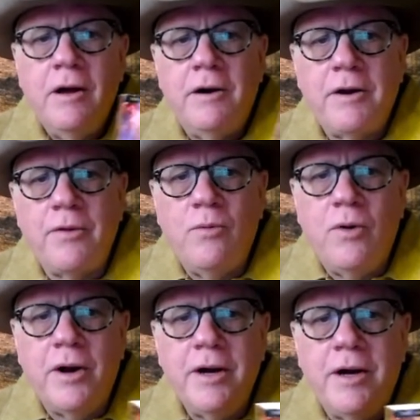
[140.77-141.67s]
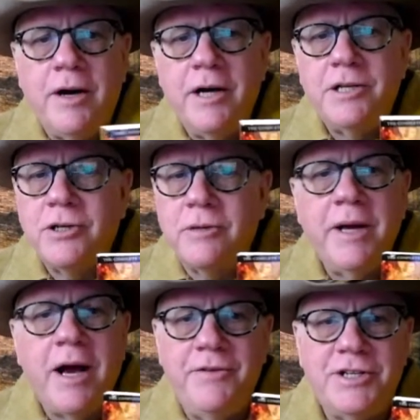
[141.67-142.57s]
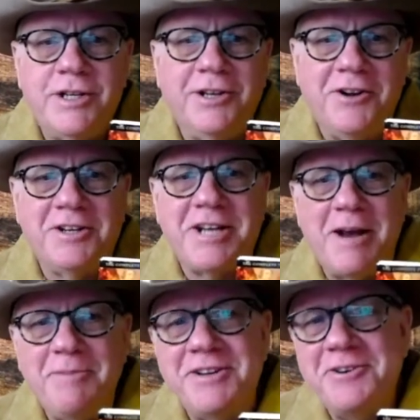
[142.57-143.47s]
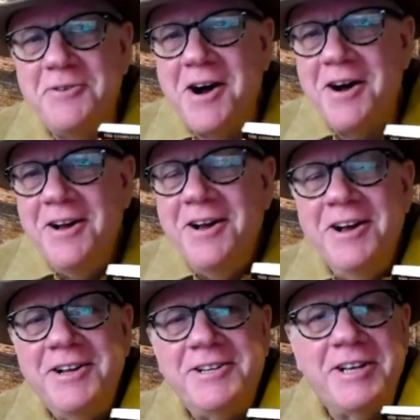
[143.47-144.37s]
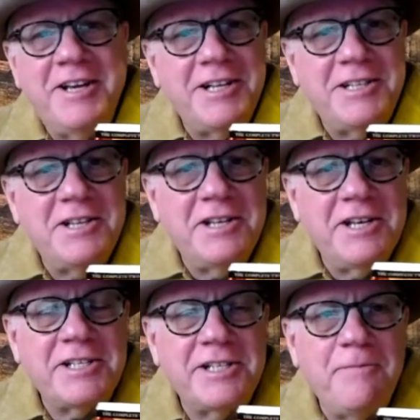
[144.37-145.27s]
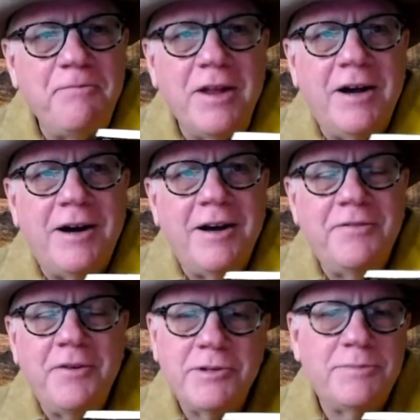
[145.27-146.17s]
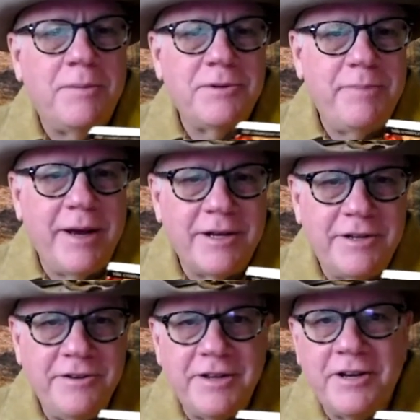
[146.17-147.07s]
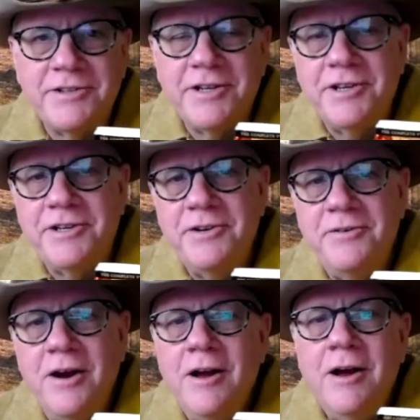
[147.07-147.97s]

Another one. It took me obviously a long time to get to this. If it was published back in 2002.